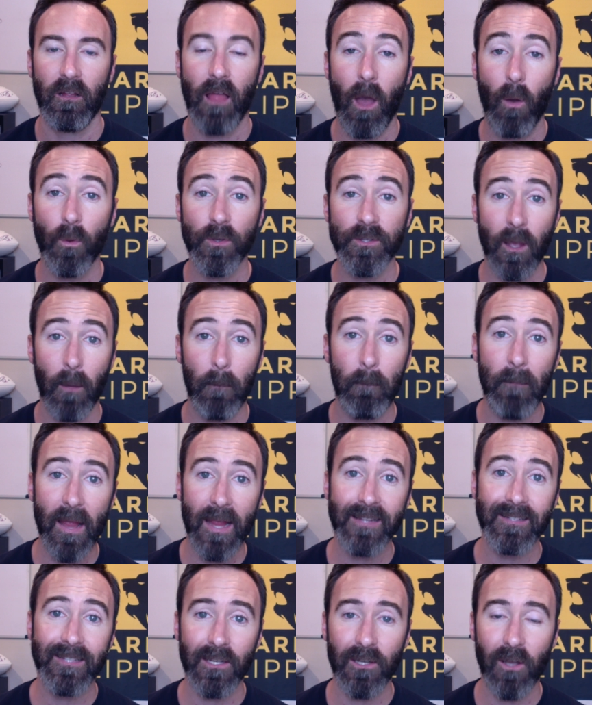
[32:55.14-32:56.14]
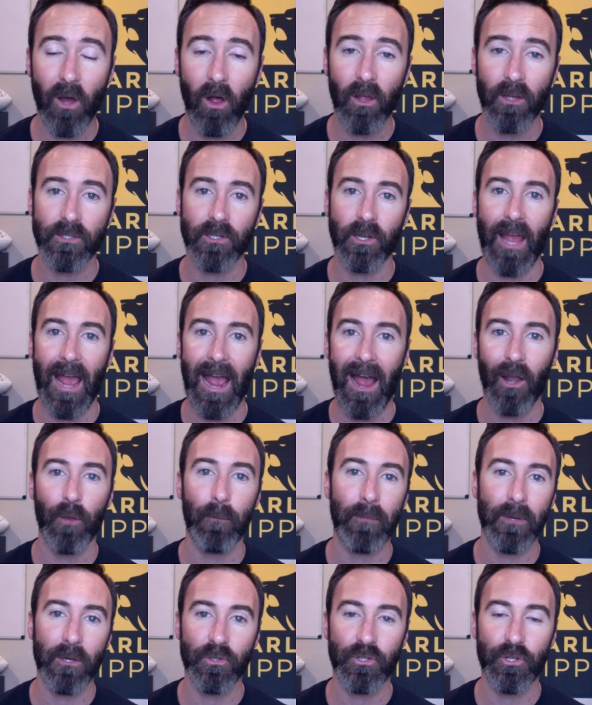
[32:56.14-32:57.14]
That was amazing knowledge on how to
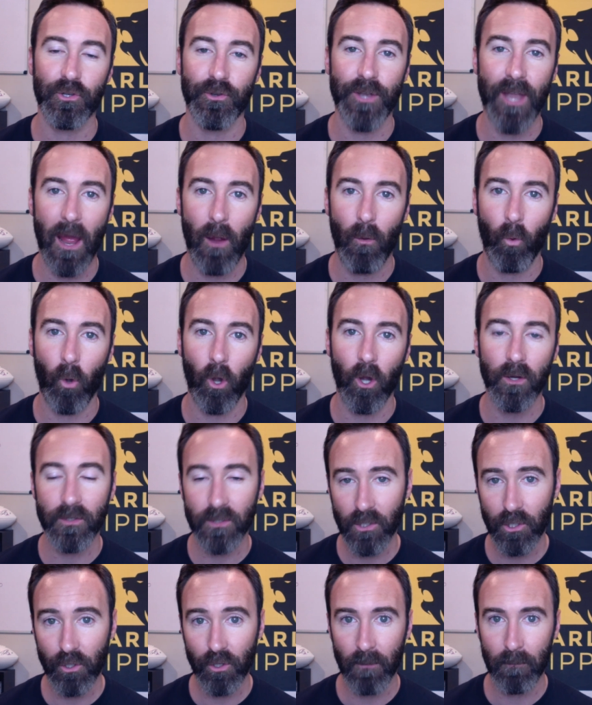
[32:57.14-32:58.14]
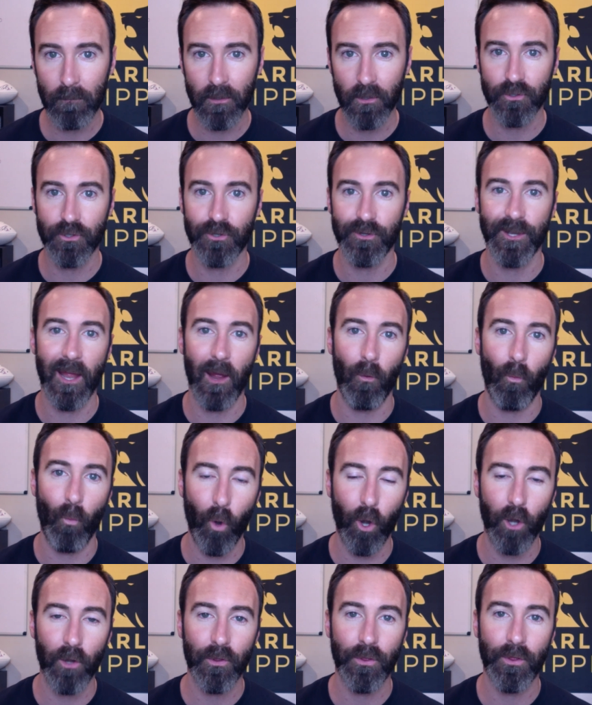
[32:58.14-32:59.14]
build your network so you can build your net
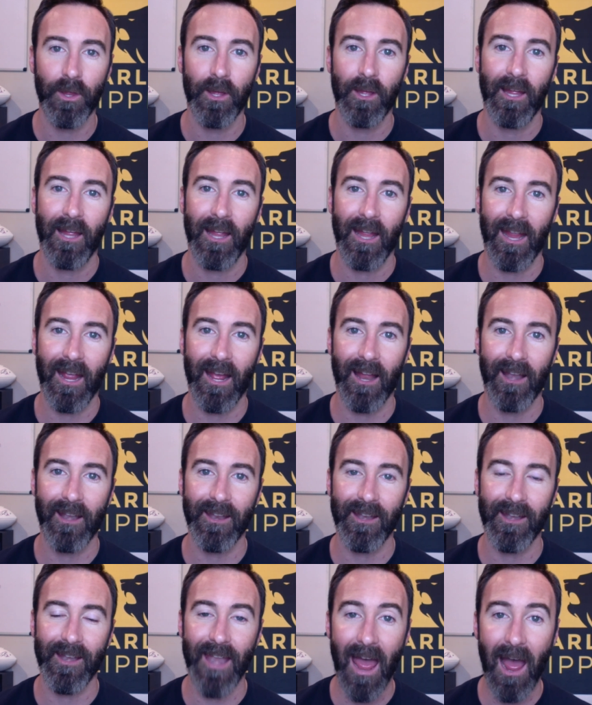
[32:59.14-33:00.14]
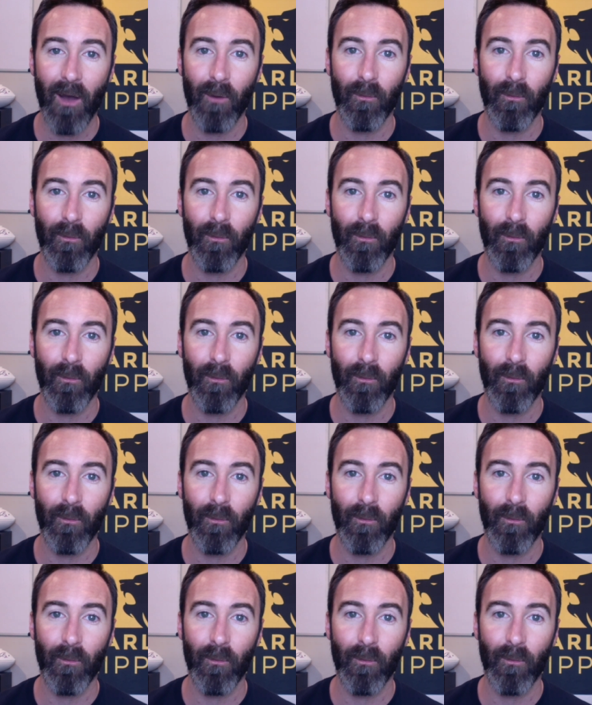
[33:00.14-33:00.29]
worth. And now